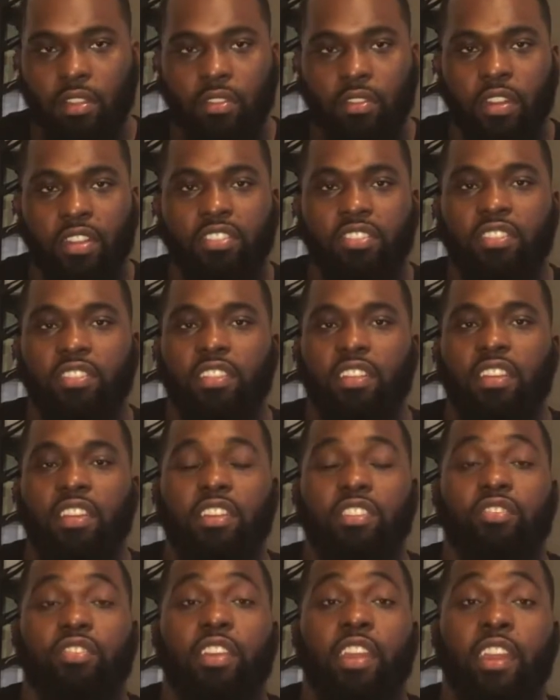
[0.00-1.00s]
crunches, and
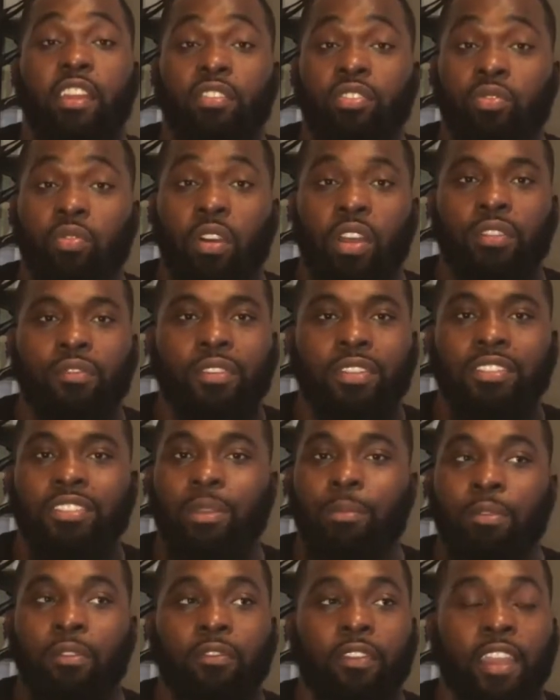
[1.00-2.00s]
100 air squats, for the
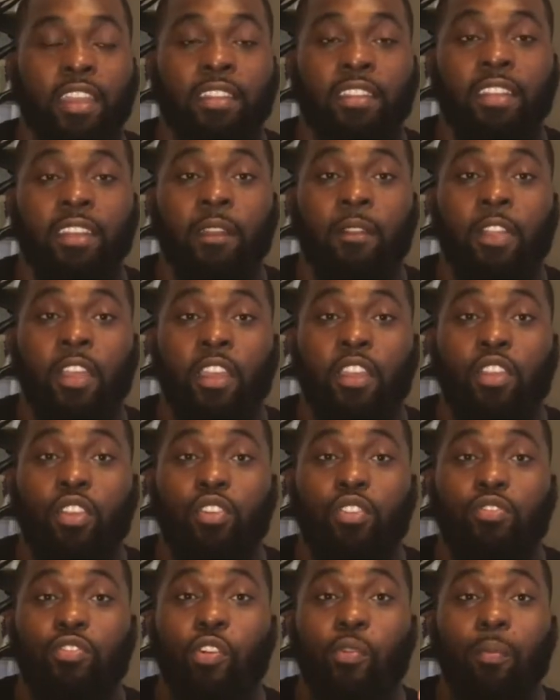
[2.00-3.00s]
simple fact that
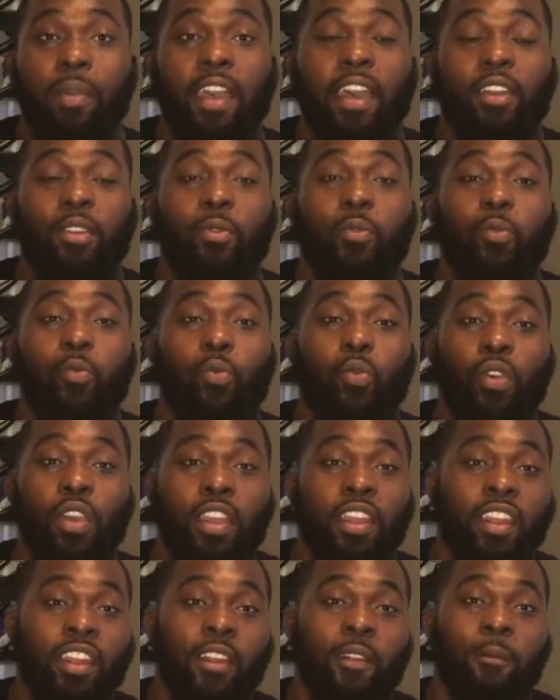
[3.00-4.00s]
no matter
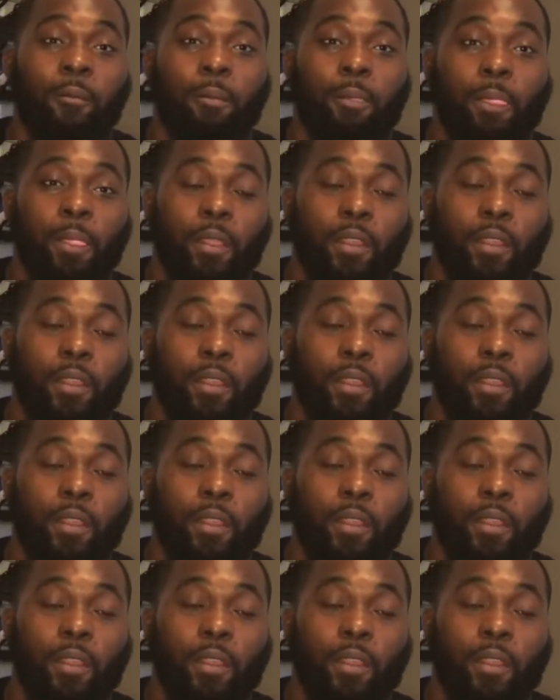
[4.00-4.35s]
where